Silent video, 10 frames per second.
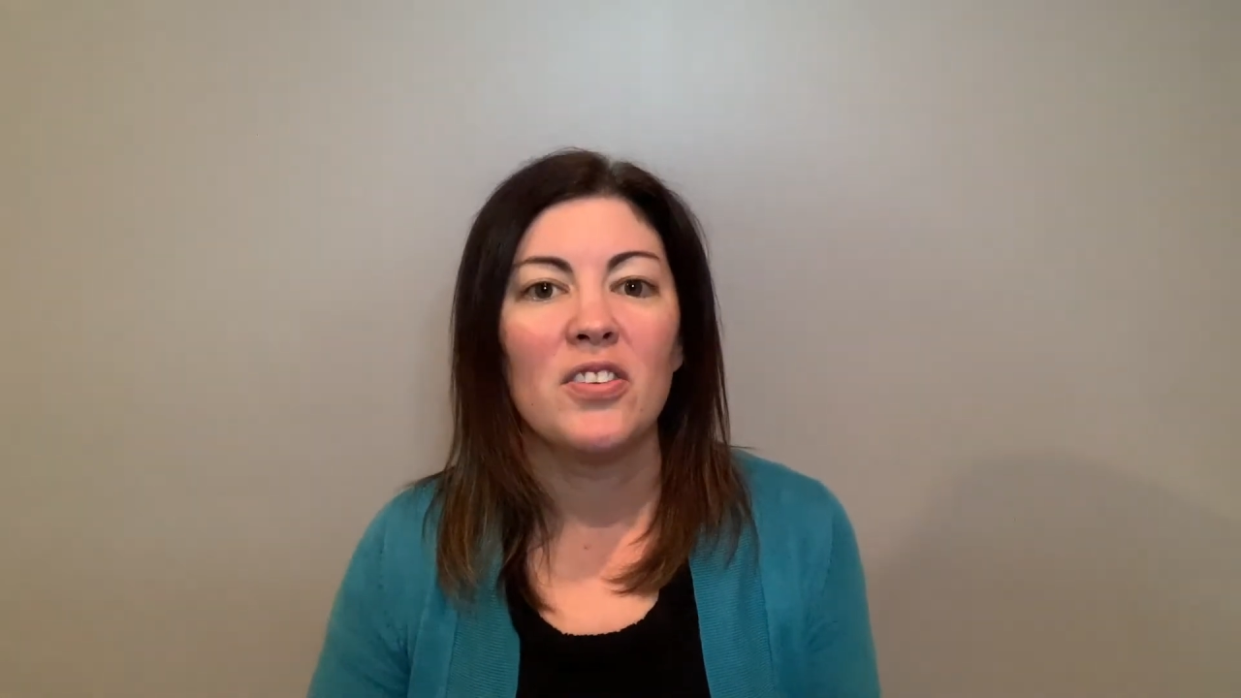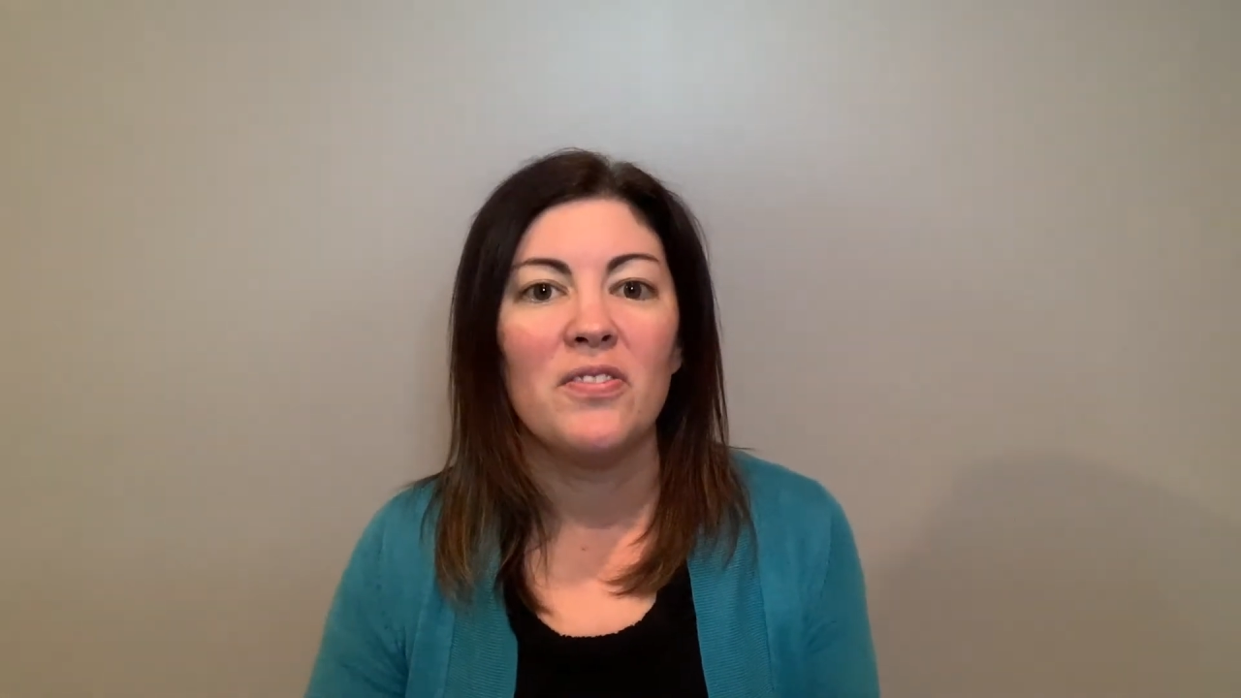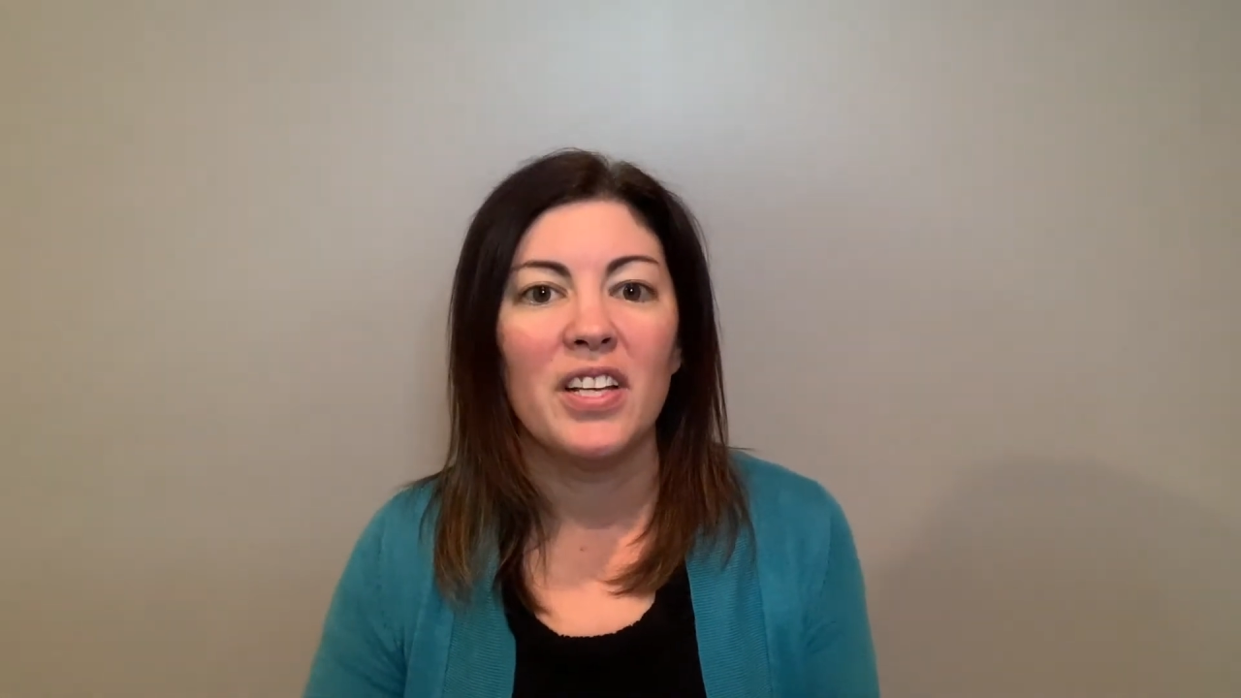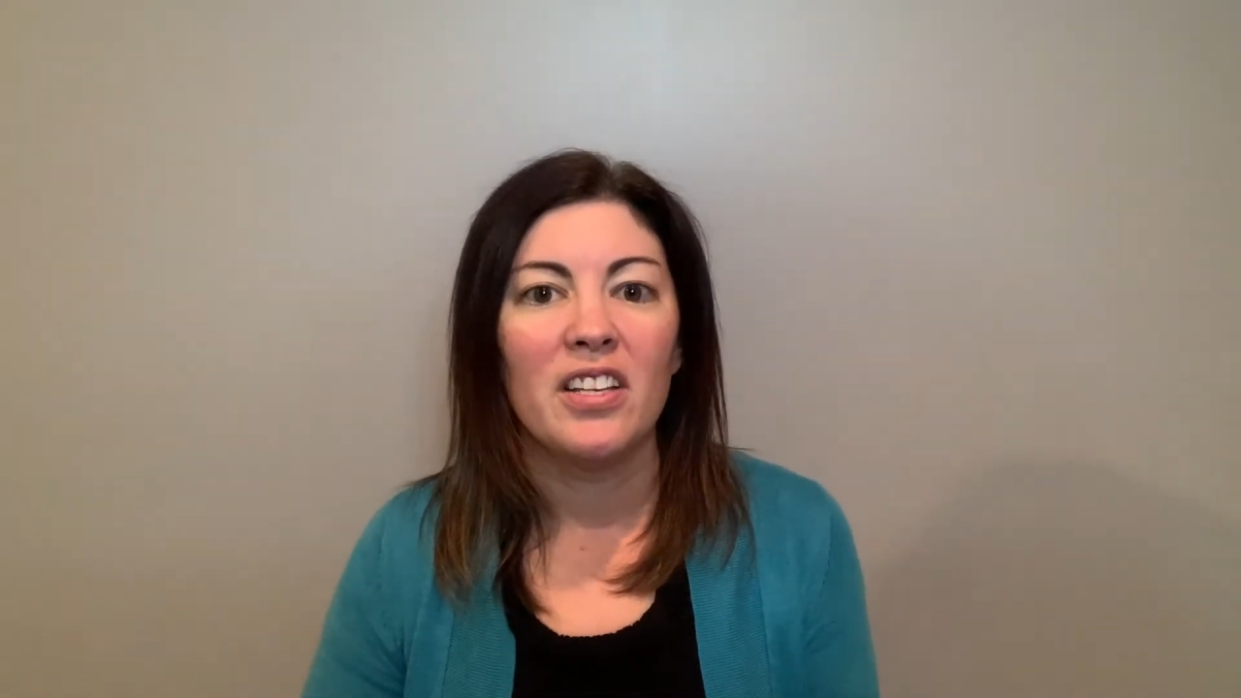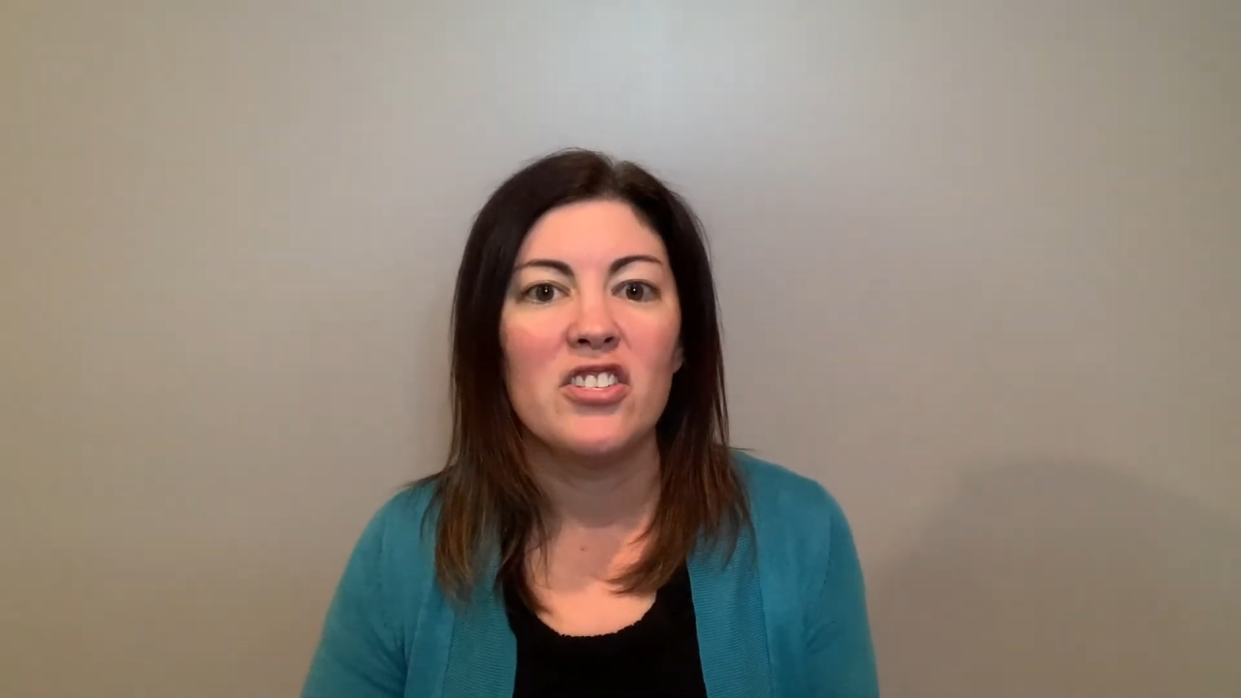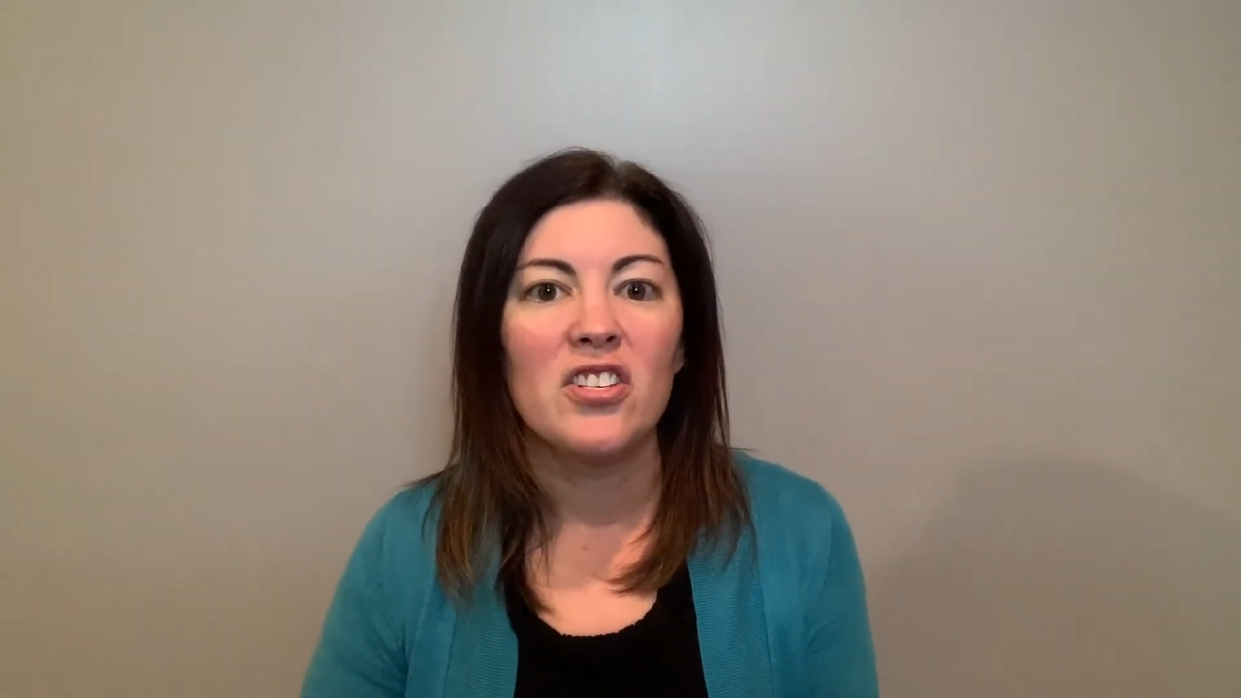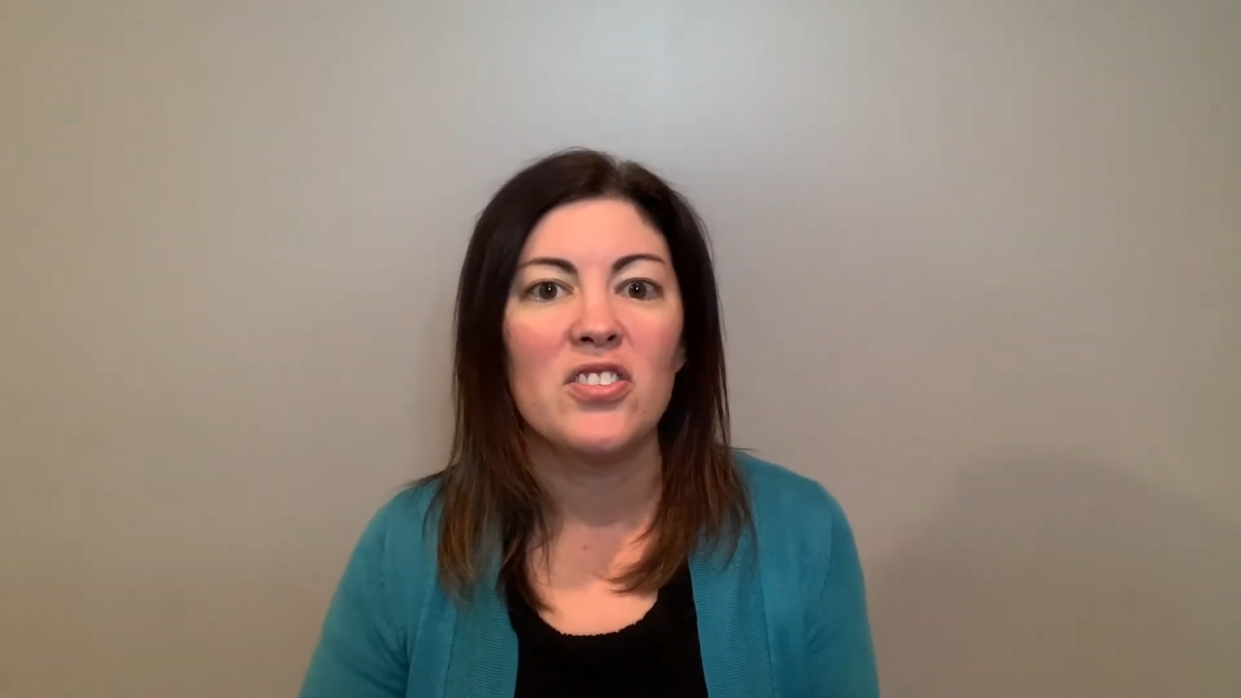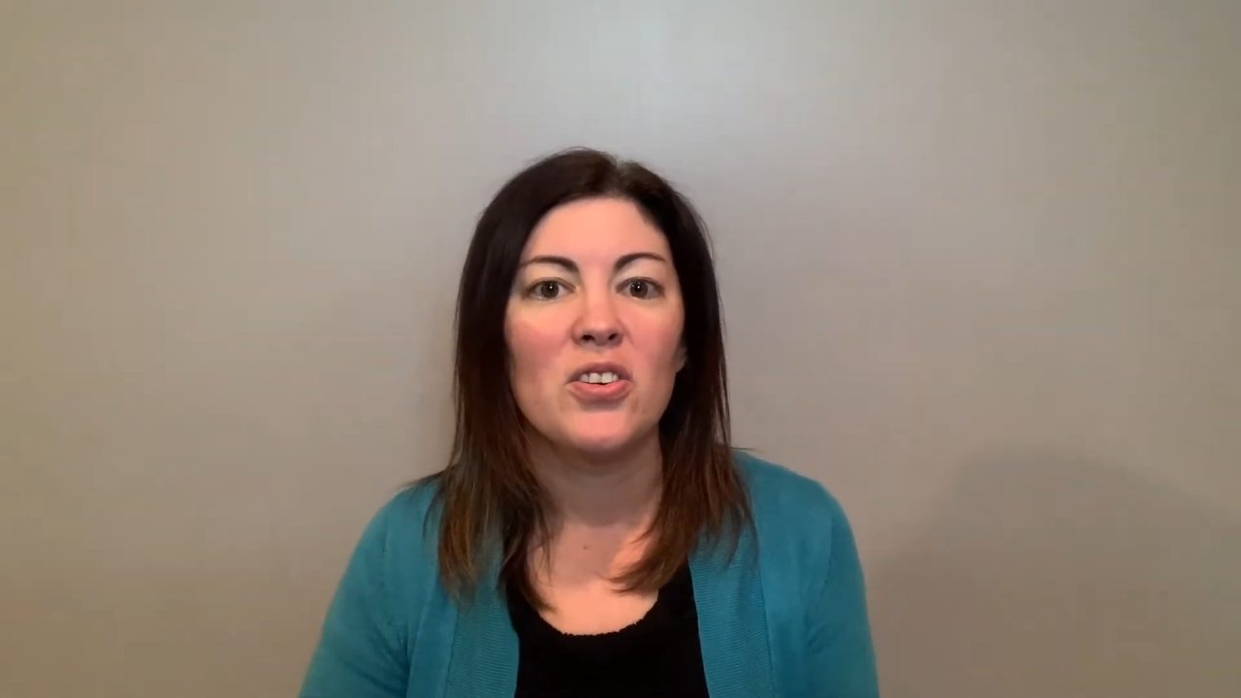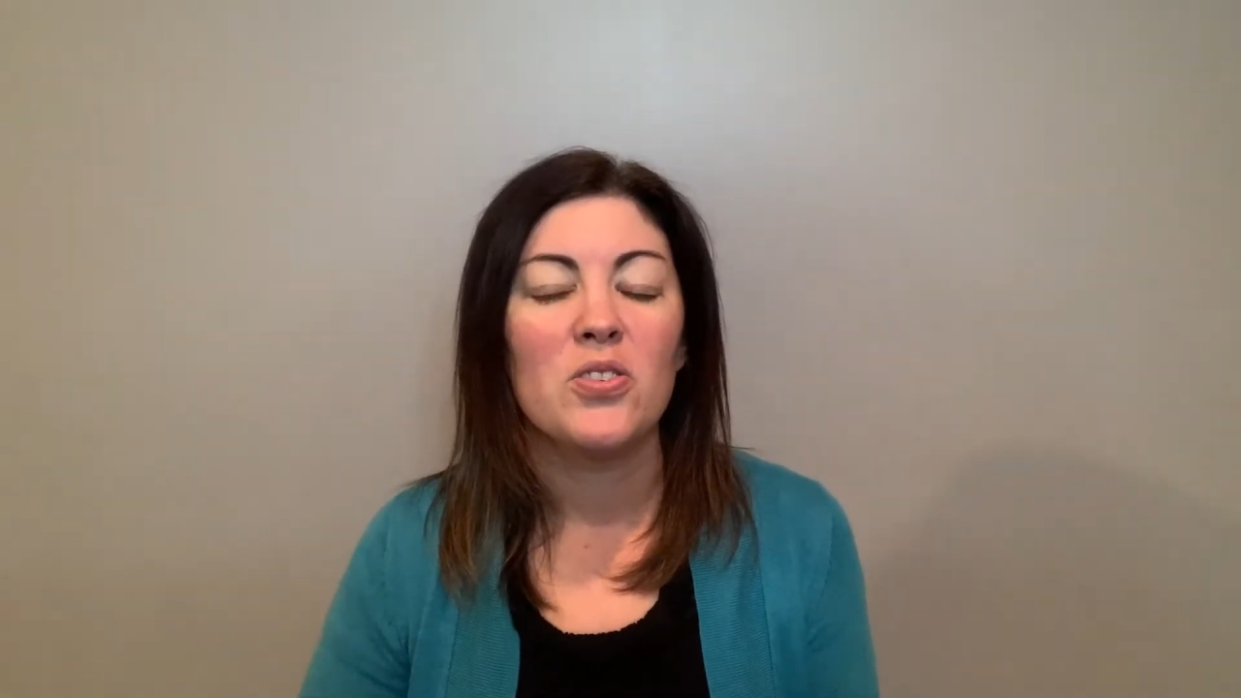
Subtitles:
villages, there's